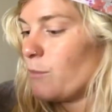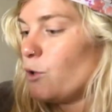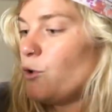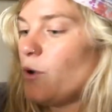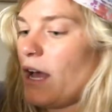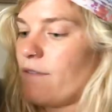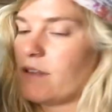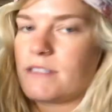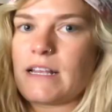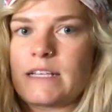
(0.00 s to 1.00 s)
You do have
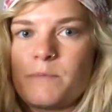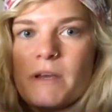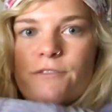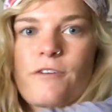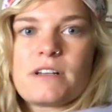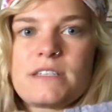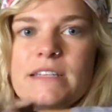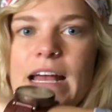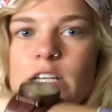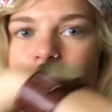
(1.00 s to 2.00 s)
this nice big front
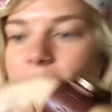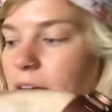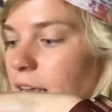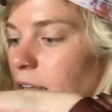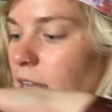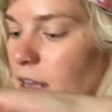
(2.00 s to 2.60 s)
stash pocket.